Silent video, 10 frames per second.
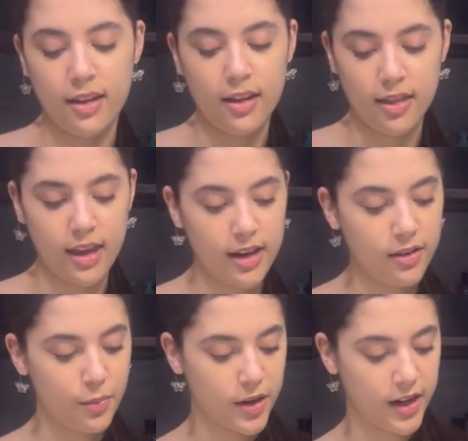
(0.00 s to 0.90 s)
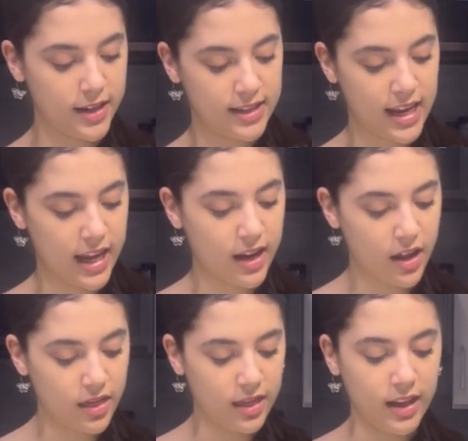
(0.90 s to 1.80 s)
Then we're going to take
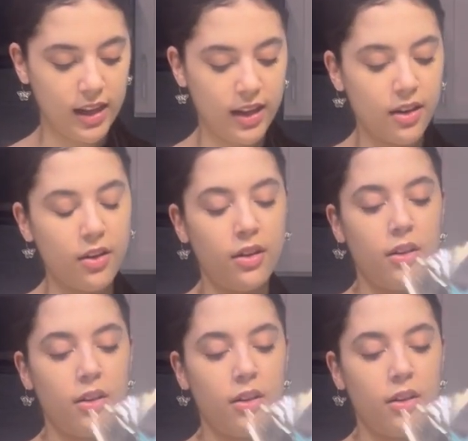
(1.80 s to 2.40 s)
the